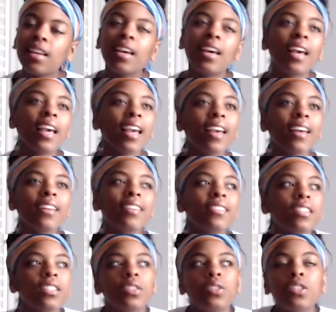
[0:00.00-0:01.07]
And,
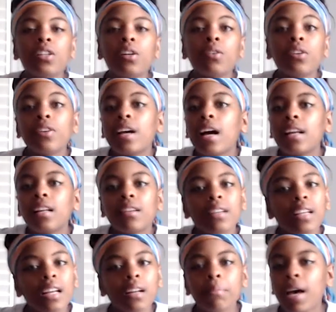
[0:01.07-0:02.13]
you know, you
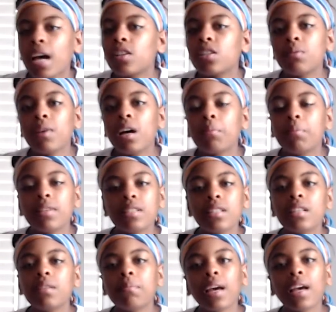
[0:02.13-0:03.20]
gotta patch them up and send
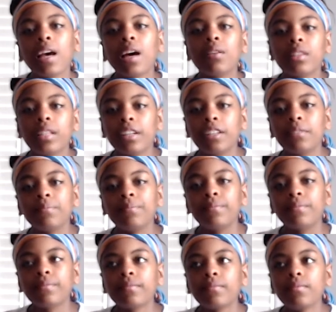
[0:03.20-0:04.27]
them back out there.
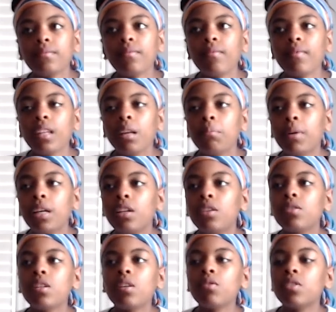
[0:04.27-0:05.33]
But you
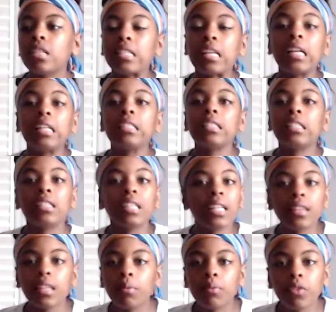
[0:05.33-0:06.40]
don't just delete
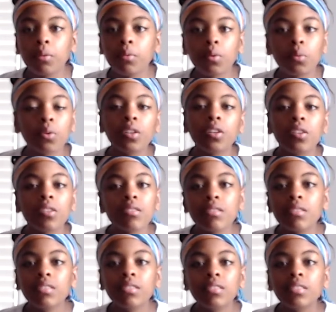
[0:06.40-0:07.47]
them from the world.
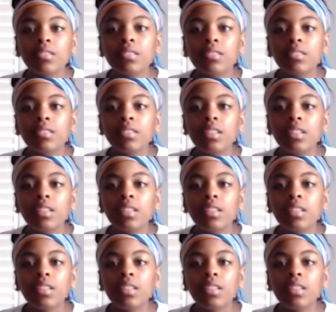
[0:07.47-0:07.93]
You